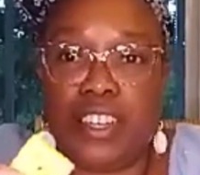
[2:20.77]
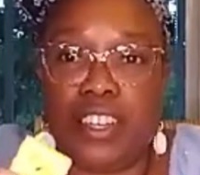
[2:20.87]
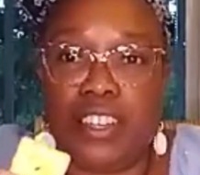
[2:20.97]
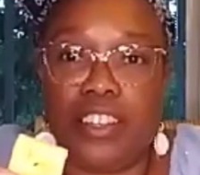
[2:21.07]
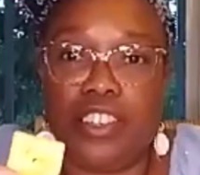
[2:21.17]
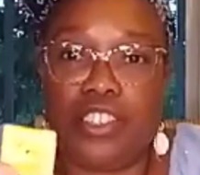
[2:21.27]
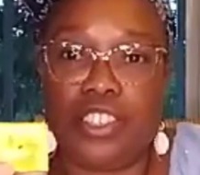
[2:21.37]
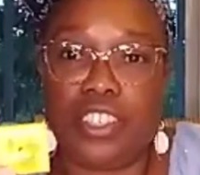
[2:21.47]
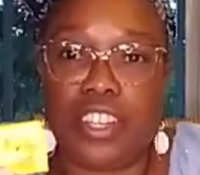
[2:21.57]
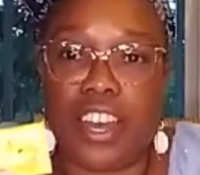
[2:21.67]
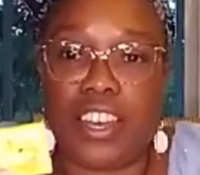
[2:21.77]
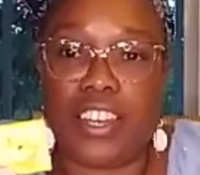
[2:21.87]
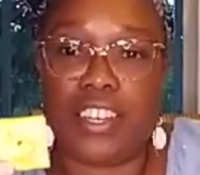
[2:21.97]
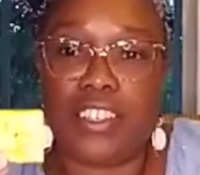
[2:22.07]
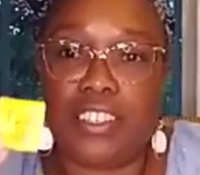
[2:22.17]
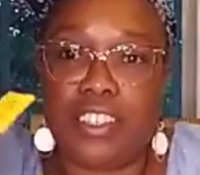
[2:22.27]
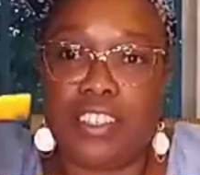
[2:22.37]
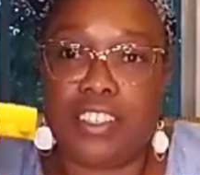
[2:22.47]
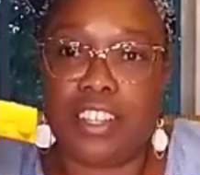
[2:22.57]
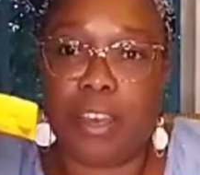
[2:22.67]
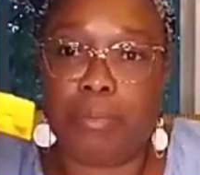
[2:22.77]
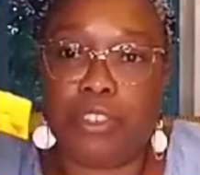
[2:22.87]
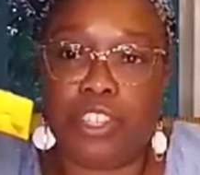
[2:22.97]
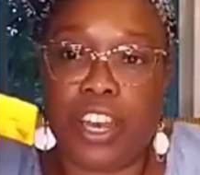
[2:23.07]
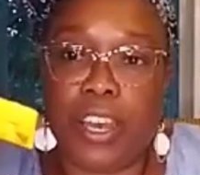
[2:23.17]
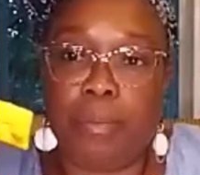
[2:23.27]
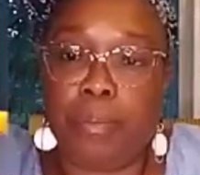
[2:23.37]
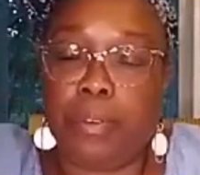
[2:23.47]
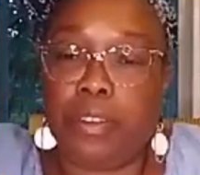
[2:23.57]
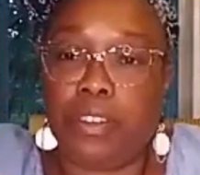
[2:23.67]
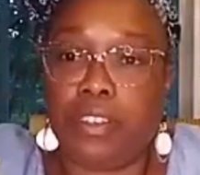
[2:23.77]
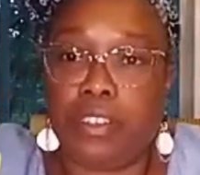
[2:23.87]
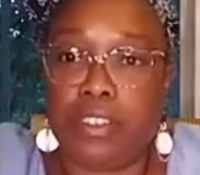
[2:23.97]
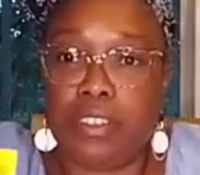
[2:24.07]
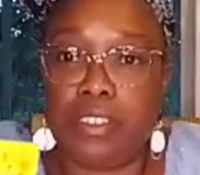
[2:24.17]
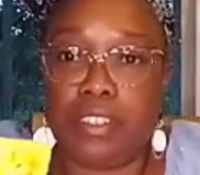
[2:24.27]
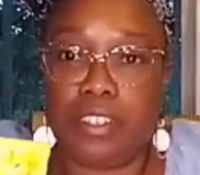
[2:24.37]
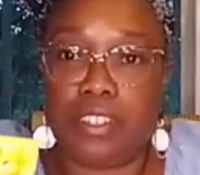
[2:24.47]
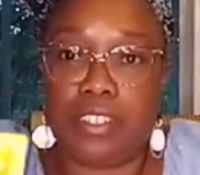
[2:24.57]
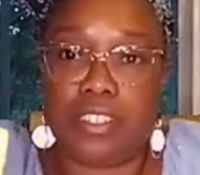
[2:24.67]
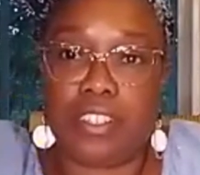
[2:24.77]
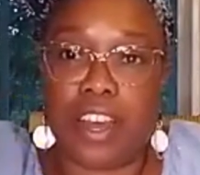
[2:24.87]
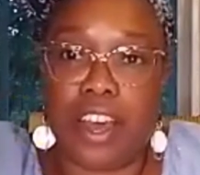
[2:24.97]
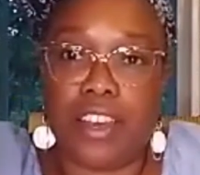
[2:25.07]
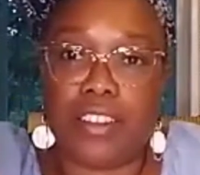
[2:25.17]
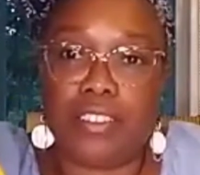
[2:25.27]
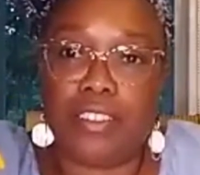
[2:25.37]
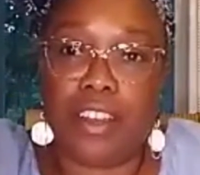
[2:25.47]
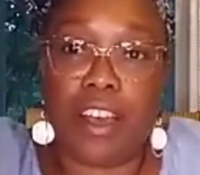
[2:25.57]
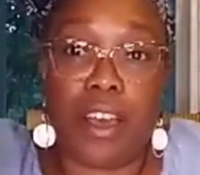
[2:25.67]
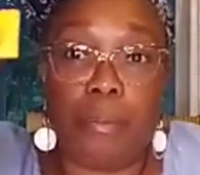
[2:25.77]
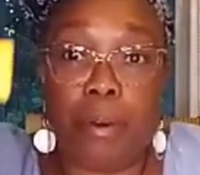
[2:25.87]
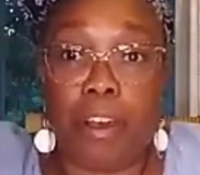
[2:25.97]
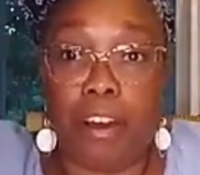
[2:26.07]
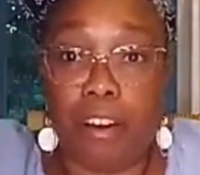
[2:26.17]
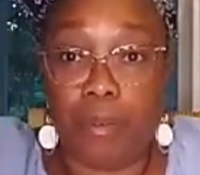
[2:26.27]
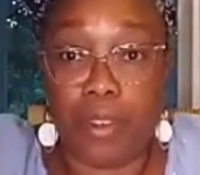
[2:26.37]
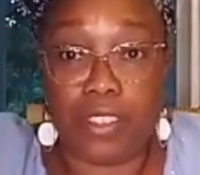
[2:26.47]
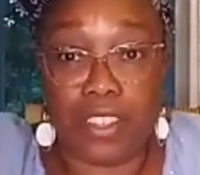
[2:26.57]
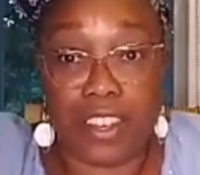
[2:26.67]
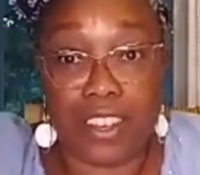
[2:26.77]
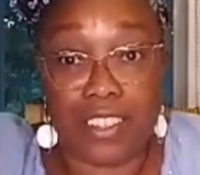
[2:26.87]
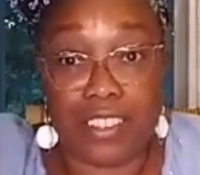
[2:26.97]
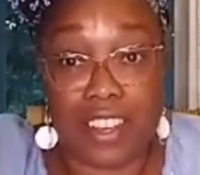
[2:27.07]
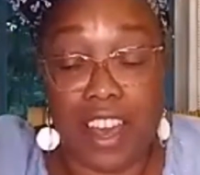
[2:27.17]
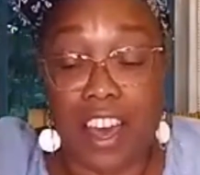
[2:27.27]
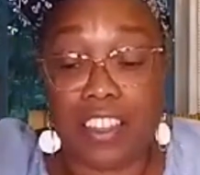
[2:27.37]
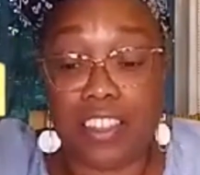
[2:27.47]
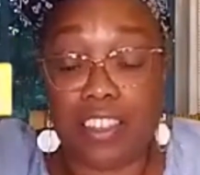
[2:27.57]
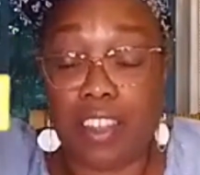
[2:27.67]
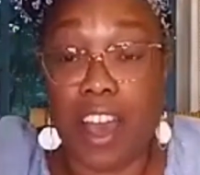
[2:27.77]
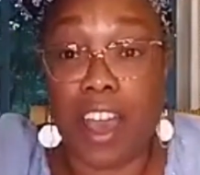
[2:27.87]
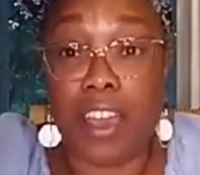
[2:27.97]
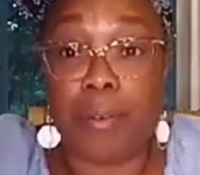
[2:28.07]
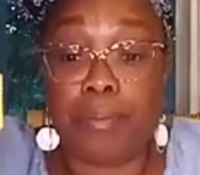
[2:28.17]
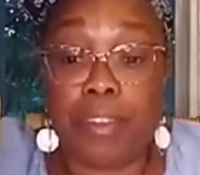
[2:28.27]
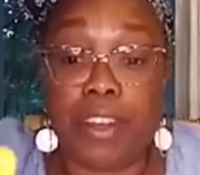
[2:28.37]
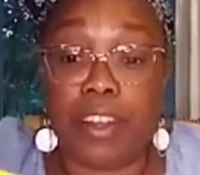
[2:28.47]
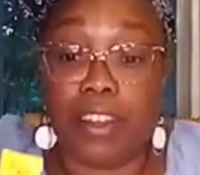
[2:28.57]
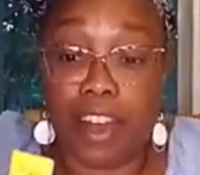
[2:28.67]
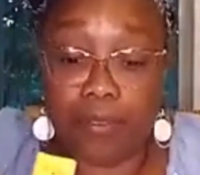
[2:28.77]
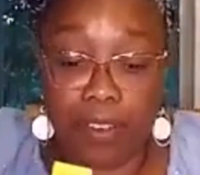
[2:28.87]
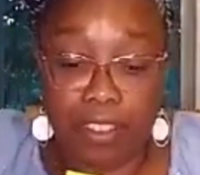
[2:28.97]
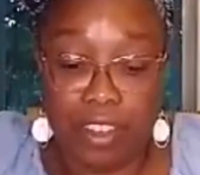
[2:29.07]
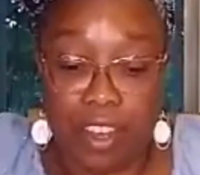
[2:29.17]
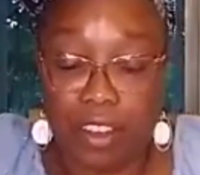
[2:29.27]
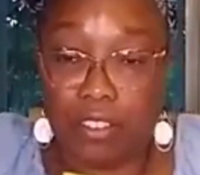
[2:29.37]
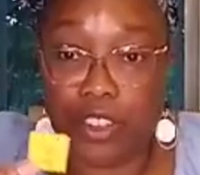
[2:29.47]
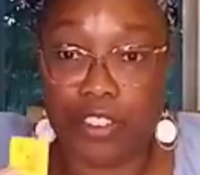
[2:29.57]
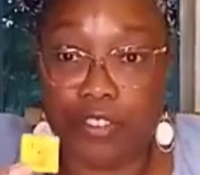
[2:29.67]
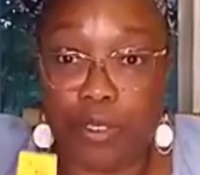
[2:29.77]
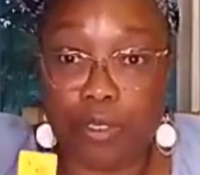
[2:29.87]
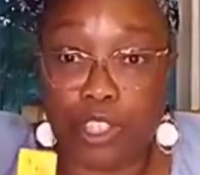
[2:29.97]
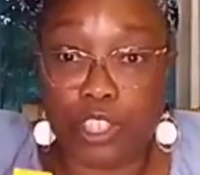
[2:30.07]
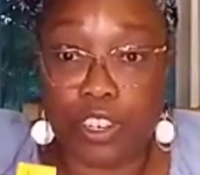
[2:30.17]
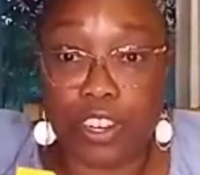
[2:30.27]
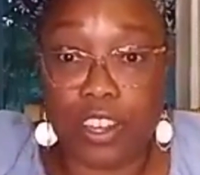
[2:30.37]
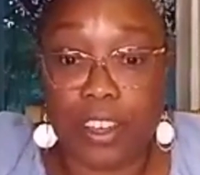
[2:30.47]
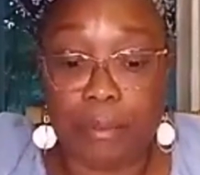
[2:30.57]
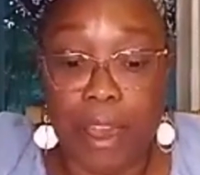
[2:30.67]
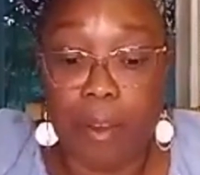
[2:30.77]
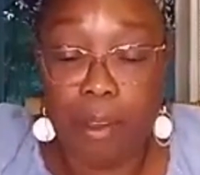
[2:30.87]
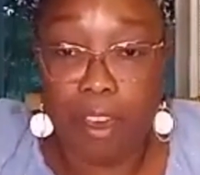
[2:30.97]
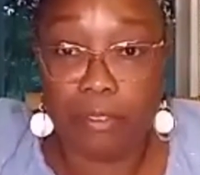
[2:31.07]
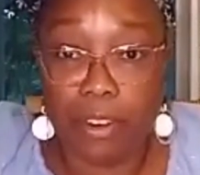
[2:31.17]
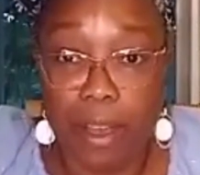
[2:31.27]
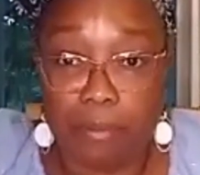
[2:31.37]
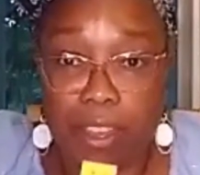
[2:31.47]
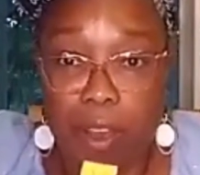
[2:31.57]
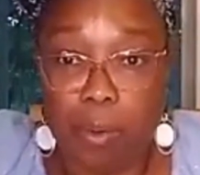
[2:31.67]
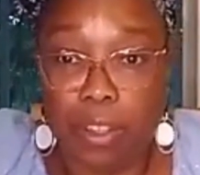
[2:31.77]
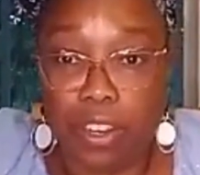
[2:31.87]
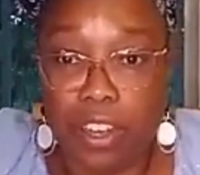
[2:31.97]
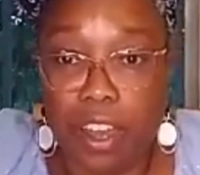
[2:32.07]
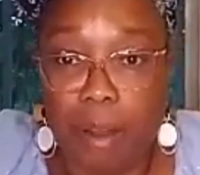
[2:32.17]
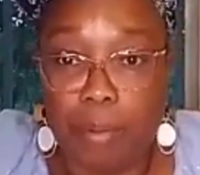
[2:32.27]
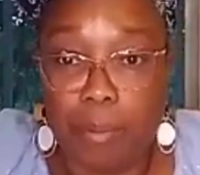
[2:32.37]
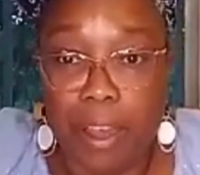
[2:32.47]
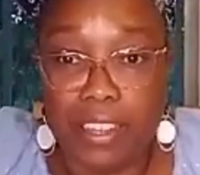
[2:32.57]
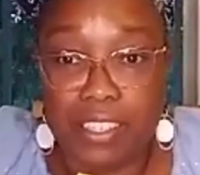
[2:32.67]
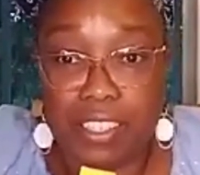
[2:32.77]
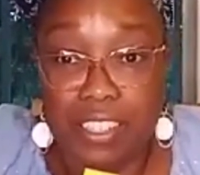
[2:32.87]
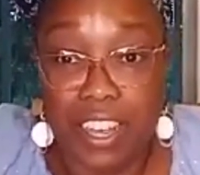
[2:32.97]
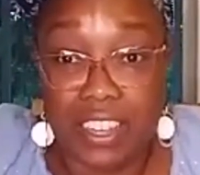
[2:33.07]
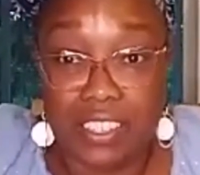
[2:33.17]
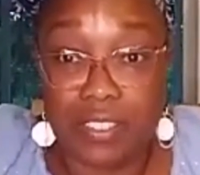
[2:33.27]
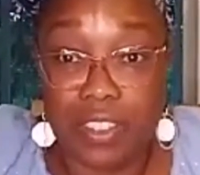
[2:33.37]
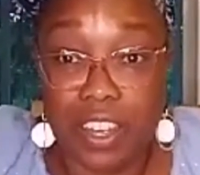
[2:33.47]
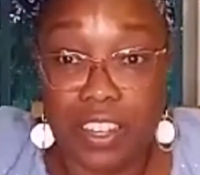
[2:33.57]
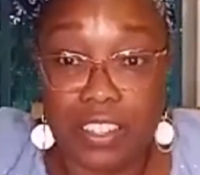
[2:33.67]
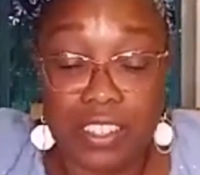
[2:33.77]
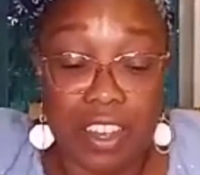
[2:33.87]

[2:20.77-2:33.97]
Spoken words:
Looks just like it, same shape and style. But always, like I say, I am loving the healthy food journey. However, I'm not willing to compromise the taste of things.